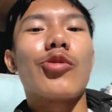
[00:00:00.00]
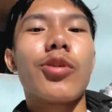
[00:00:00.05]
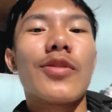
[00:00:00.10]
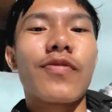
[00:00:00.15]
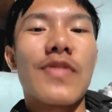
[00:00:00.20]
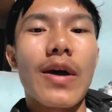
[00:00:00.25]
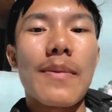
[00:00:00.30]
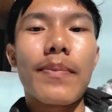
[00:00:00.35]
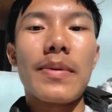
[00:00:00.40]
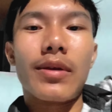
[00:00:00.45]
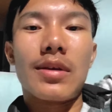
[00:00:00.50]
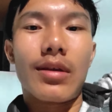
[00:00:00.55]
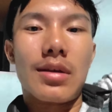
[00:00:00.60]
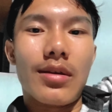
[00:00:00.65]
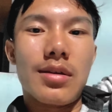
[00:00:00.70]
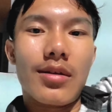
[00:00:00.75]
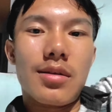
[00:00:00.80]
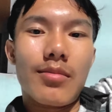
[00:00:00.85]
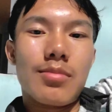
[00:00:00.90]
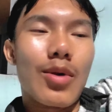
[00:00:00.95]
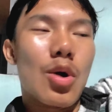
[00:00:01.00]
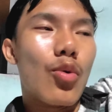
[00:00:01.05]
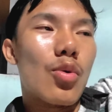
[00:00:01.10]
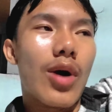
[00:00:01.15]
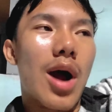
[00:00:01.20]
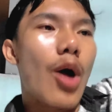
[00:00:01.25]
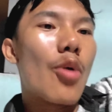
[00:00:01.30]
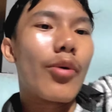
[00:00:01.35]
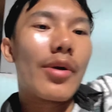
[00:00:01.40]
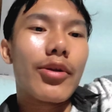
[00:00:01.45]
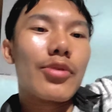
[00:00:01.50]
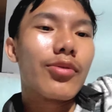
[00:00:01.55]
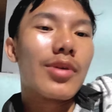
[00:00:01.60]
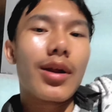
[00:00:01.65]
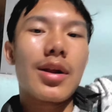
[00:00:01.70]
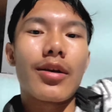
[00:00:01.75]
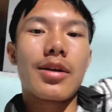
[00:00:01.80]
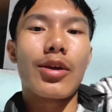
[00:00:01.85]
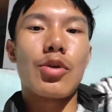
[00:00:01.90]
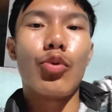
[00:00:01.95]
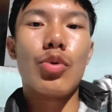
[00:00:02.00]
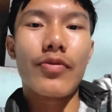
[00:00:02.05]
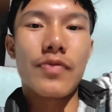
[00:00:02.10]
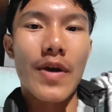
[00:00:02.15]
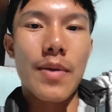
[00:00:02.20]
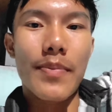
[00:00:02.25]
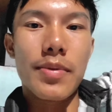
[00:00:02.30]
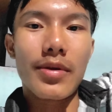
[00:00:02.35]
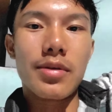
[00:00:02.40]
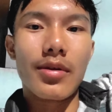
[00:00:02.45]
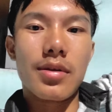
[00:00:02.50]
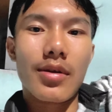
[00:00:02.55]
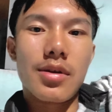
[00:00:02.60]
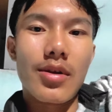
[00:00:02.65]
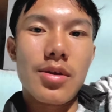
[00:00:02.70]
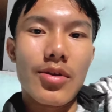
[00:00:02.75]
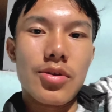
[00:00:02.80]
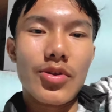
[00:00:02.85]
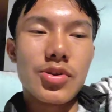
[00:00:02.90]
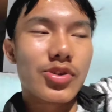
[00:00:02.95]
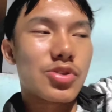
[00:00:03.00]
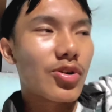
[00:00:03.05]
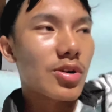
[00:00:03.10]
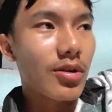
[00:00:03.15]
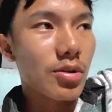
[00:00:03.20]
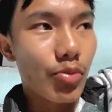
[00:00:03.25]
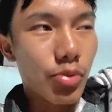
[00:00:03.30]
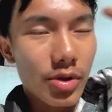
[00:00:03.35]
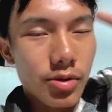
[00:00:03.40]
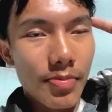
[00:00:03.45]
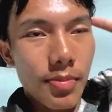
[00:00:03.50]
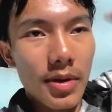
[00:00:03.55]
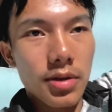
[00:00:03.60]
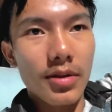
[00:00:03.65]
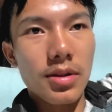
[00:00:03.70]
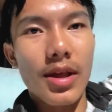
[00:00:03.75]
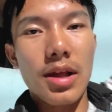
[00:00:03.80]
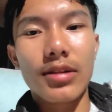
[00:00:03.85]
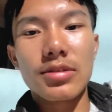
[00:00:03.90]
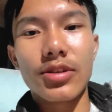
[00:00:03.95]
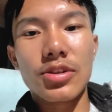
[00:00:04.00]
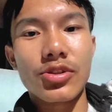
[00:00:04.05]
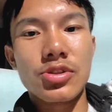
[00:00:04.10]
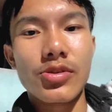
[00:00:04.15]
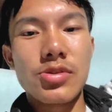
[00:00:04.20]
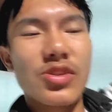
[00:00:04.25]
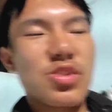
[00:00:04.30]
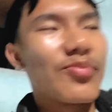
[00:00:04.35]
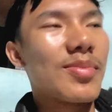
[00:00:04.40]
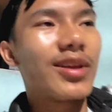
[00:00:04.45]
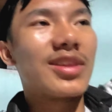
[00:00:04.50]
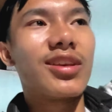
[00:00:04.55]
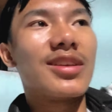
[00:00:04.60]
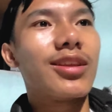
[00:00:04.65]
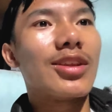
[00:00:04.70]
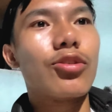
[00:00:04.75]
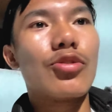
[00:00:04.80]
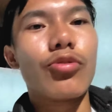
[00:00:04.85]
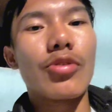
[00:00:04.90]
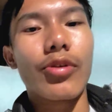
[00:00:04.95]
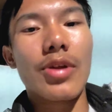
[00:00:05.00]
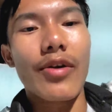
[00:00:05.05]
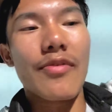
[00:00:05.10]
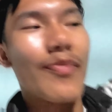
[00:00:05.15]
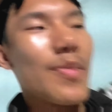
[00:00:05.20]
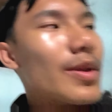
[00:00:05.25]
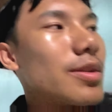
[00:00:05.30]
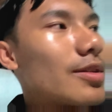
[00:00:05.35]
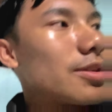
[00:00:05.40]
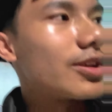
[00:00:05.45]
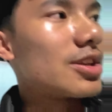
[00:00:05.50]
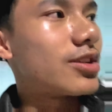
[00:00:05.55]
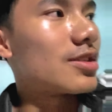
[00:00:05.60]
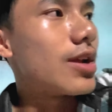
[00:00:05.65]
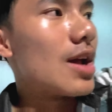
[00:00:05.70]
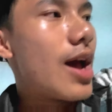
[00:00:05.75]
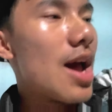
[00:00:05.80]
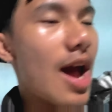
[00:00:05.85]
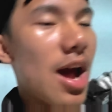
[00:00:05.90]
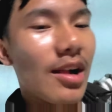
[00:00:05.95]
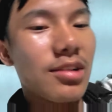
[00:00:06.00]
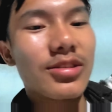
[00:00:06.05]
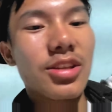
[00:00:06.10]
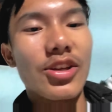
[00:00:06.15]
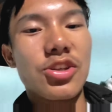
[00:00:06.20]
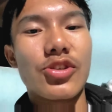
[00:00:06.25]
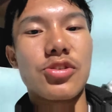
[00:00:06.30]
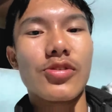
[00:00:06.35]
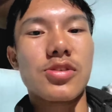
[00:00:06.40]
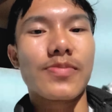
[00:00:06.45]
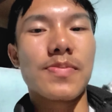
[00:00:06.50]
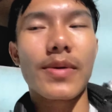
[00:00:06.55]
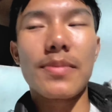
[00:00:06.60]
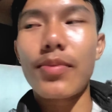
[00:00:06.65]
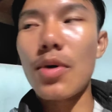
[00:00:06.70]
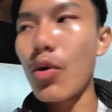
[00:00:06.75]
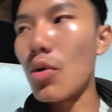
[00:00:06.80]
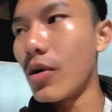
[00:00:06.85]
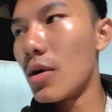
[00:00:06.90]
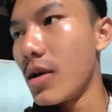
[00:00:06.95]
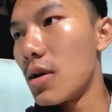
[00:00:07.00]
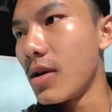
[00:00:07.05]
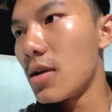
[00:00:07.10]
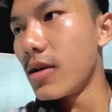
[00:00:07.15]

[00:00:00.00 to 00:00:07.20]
quit fapping bro how are you gonna quit fapping you struggle with mental health issues. You may think that you don't have mental health issues, but bro,